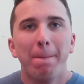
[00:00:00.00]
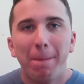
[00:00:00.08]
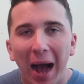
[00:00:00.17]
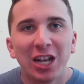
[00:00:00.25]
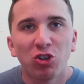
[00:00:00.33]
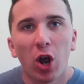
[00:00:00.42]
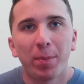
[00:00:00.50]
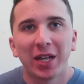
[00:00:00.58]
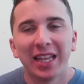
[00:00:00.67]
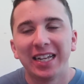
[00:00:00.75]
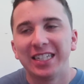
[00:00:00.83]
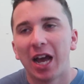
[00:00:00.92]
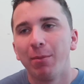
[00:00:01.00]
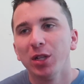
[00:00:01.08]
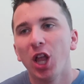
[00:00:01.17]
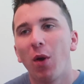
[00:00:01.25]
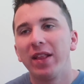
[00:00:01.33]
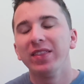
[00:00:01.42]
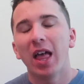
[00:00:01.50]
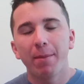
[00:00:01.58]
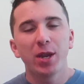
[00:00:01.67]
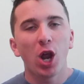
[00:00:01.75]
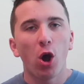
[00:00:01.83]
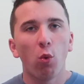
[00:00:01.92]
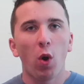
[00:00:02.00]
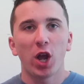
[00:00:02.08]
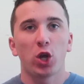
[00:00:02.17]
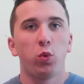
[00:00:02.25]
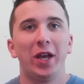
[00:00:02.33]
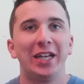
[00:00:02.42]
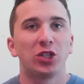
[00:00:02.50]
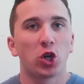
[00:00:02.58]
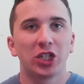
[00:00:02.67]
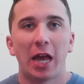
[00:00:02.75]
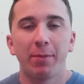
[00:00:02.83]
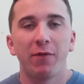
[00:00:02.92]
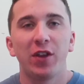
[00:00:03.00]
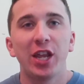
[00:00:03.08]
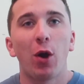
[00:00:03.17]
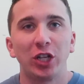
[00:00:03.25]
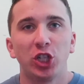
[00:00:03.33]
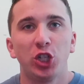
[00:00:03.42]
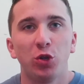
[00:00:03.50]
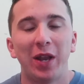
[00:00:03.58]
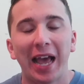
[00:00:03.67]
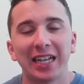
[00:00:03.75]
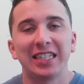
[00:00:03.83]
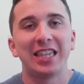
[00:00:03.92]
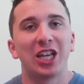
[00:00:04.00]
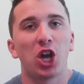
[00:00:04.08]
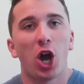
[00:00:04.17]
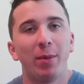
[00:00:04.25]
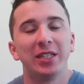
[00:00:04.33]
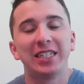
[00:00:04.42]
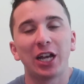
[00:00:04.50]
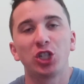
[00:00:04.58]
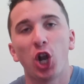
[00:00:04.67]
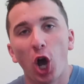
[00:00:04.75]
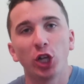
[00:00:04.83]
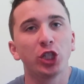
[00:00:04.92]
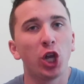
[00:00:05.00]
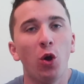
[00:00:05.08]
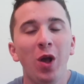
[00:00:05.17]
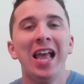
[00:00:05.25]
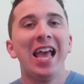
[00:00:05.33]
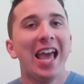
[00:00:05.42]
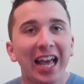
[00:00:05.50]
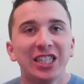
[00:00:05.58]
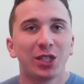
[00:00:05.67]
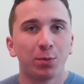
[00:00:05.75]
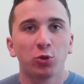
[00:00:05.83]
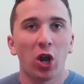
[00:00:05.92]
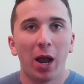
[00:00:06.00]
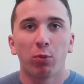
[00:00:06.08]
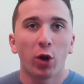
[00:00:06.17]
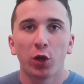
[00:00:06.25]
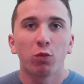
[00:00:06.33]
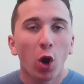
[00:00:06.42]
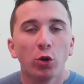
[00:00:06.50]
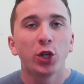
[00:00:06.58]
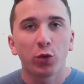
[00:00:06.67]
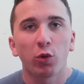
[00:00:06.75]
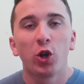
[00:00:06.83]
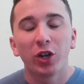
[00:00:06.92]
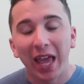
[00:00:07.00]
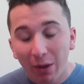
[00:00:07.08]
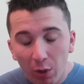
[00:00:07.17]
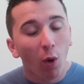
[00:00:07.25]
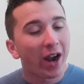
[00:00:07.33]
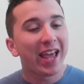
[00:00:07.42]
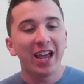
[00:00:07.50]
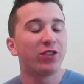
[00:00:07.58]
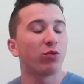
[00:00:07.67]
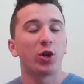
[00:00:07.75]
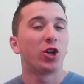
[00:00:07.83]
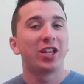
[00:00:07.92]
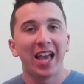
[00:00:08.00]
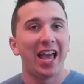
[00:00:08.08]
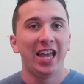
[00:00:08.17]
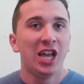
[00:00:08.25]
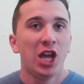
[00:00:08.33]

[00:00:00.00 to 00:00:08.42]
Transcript: by dropping a like down below and let me know what quiz or type of video I should do next in the comment section. Also hit subscribe. We're on the road to 300k. We want to hit 300k.